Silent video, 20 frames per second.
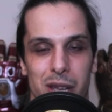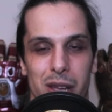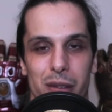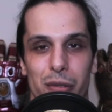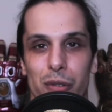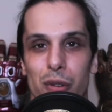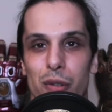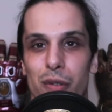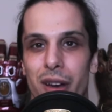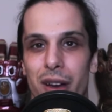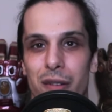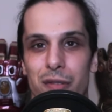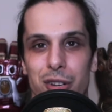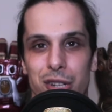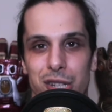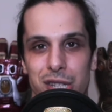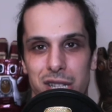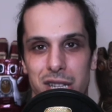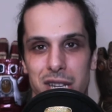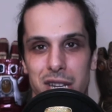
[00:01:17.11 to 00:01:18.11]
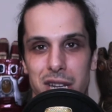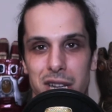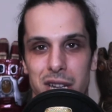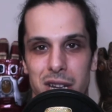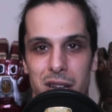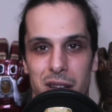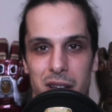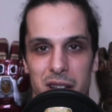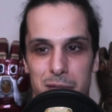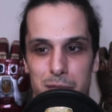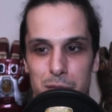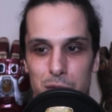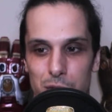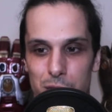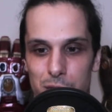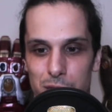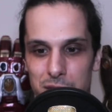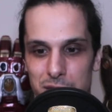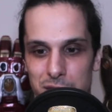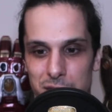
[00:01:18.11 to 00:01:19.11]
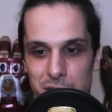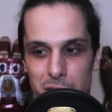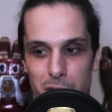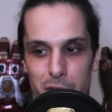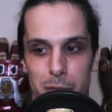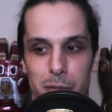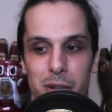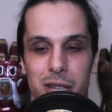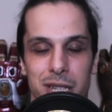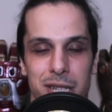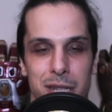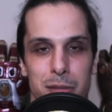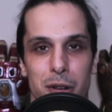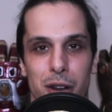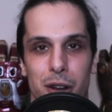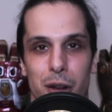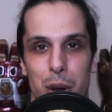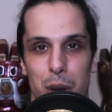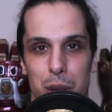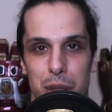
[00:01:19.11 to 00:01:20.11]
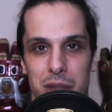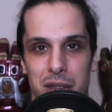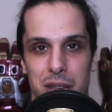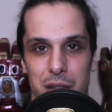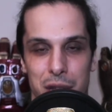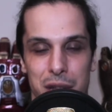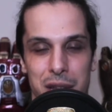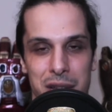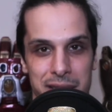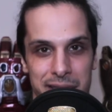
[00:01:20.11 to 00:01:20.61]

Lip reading: If you've ever seen a movie starring Melissa McCarthy